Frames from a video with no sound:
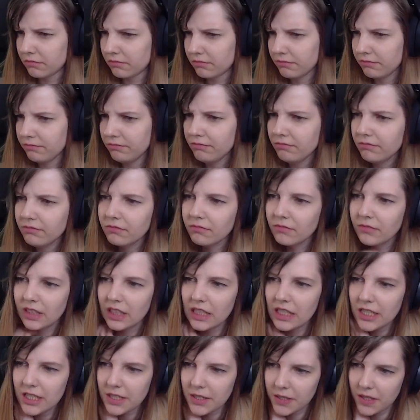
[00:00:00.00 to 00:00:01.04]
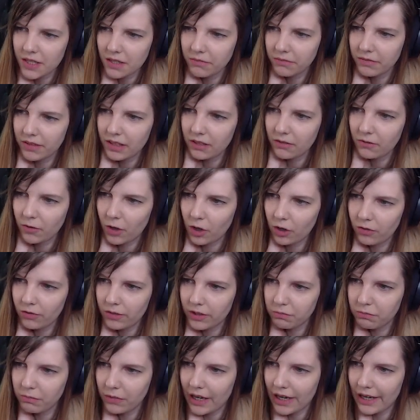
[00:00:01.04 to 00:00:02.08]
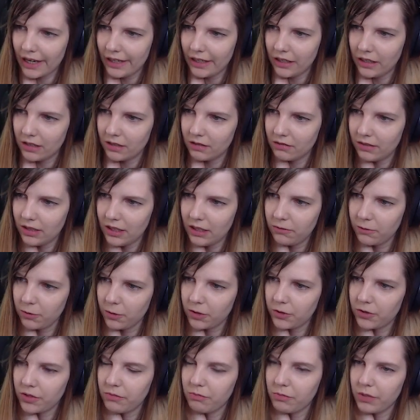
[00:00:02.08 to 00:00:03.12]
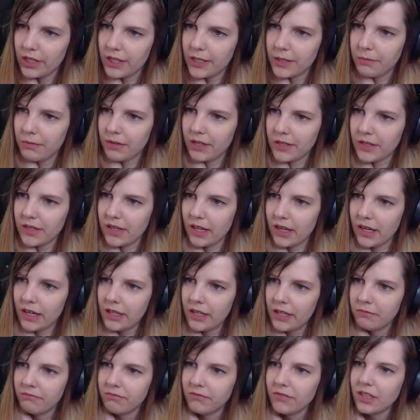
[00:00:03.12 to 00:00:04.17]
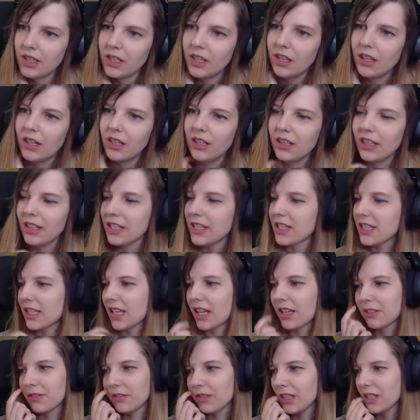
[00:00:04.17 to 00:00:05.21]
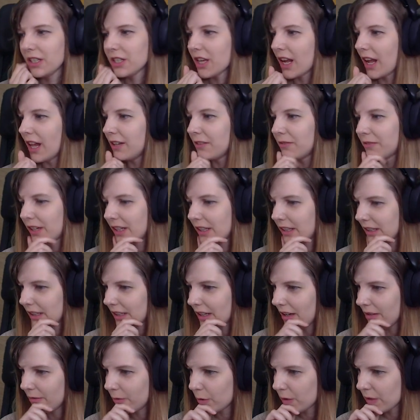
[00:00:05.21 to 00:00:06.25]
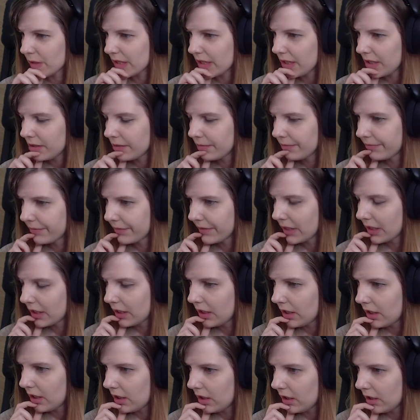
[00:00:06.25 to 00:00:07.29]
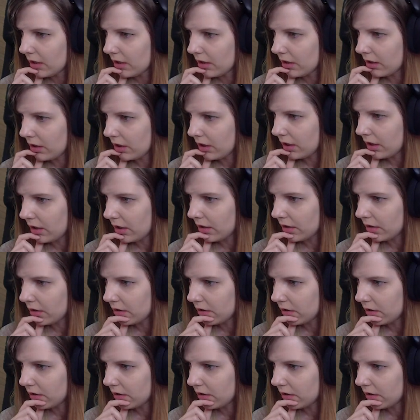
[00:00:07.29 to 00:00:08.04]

Hmm, there is something wrong with my default replacements there. It's not really child-friendly, I would say. Uh...